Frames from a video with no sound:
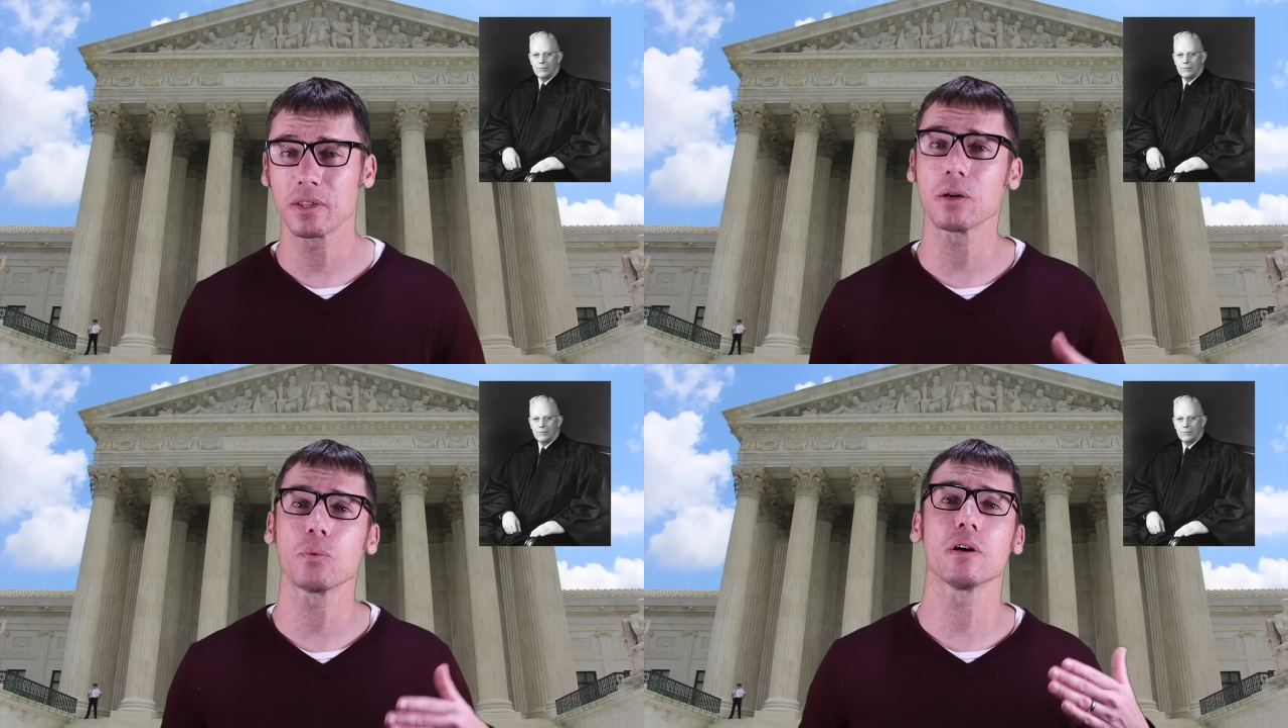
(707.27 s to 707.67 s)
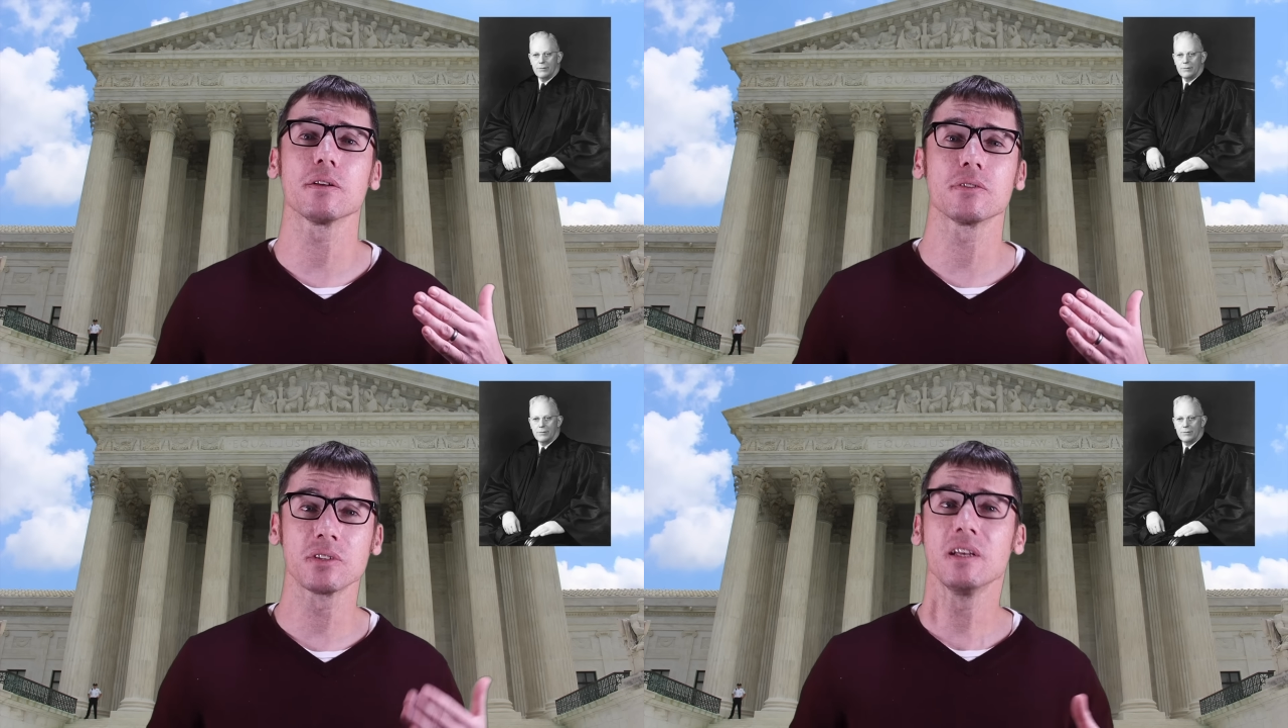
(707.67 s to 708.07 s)
that
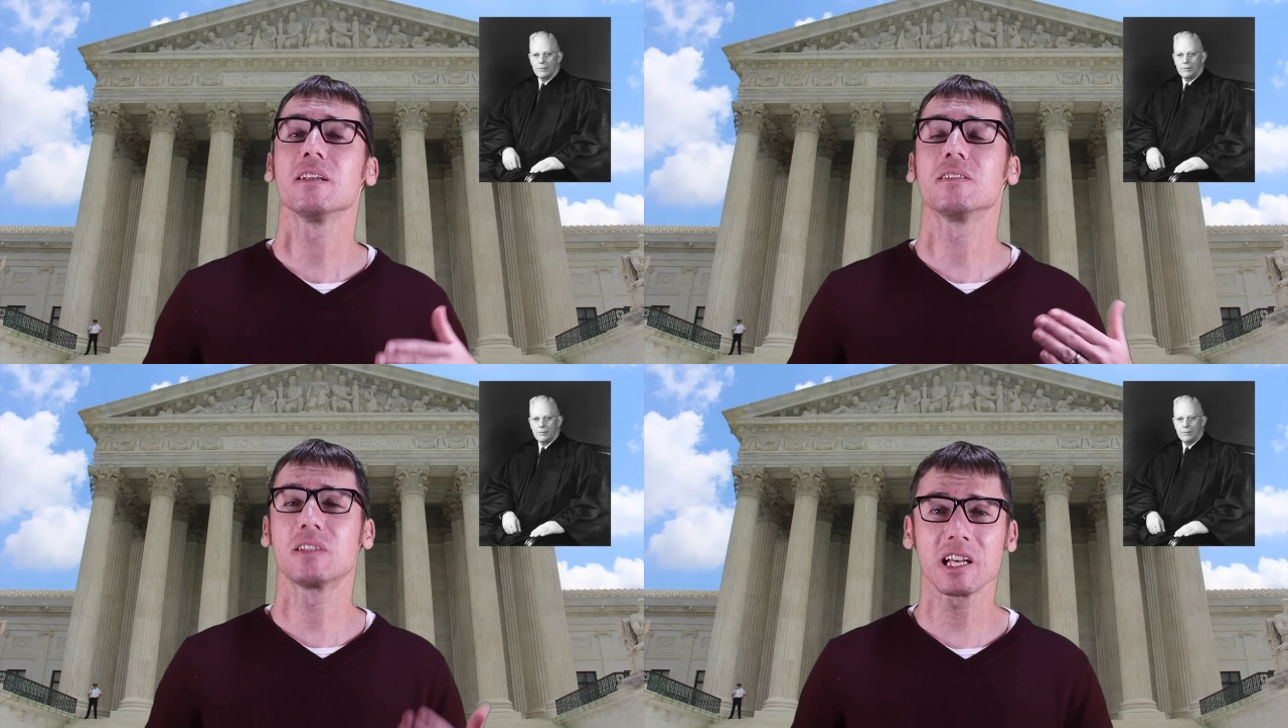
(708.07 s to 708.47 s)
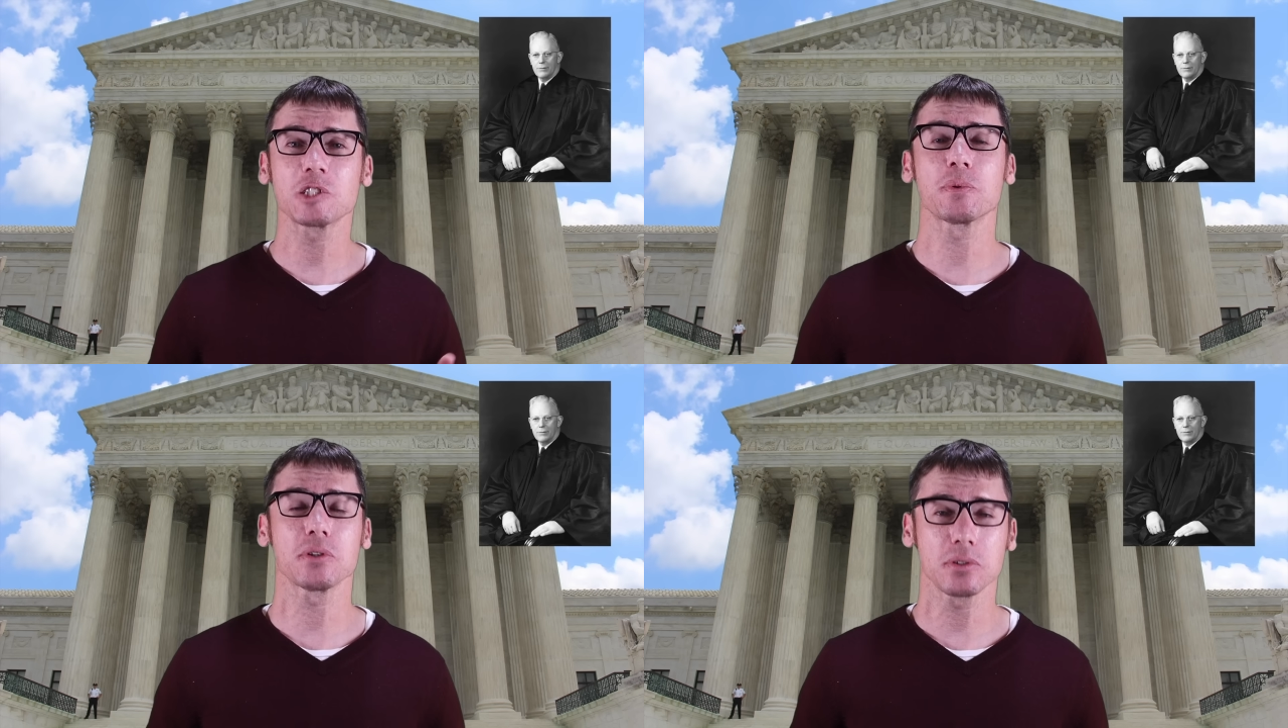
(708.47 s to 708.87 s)
was
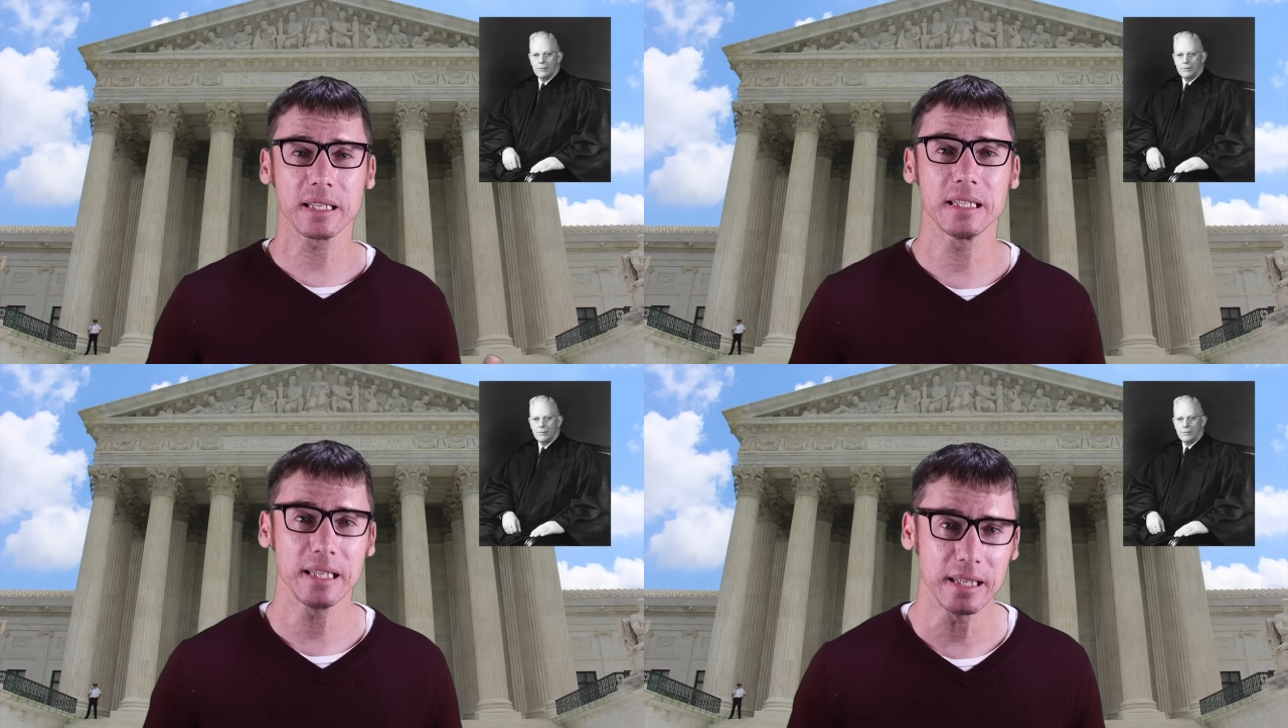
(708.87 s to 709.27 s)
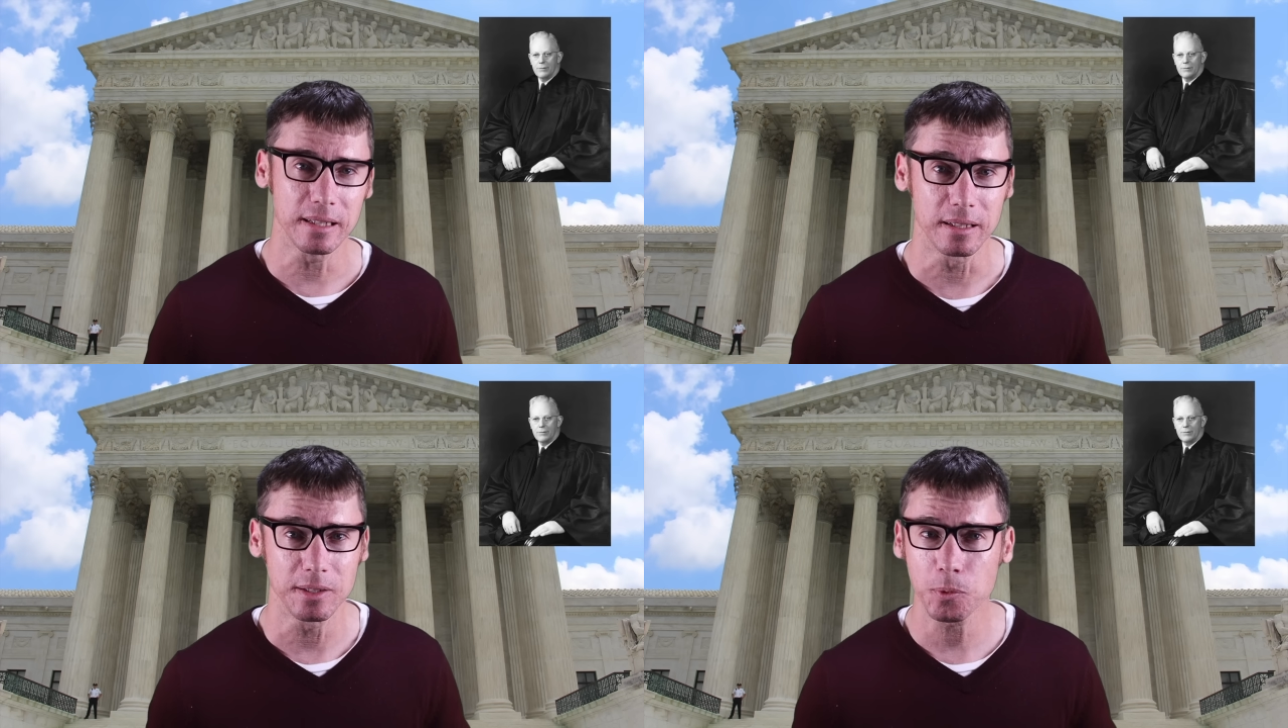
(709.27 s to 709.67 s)
desperately needed.